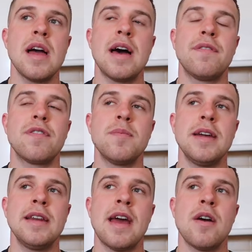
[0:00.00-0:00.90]
And for
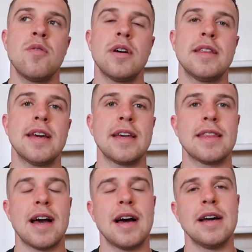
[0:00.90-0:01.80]
me now, I think
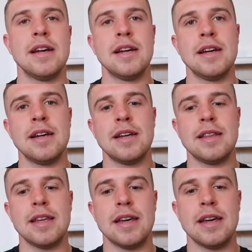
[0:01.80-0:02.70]
that
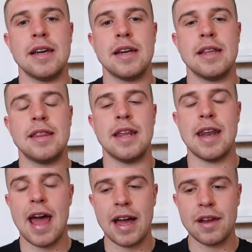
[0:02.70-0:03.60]
the
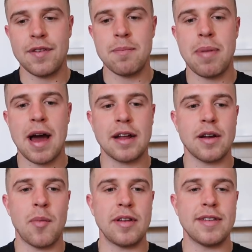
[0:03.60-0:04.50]
negative impact
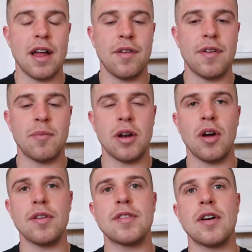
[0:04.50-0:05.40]
on myself and my
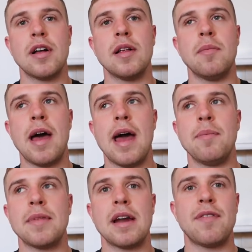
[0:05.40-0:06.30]
lifestyle
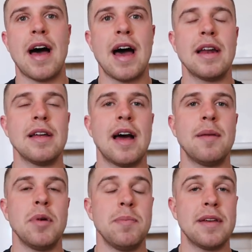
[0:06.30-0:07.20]
that I've had,
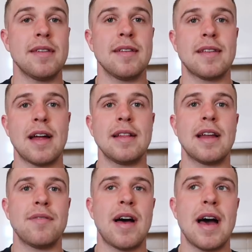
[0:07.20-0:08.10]
and my business that
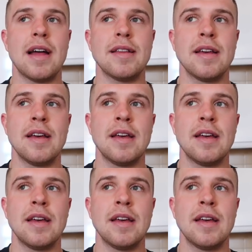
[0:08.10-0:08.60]
I've had,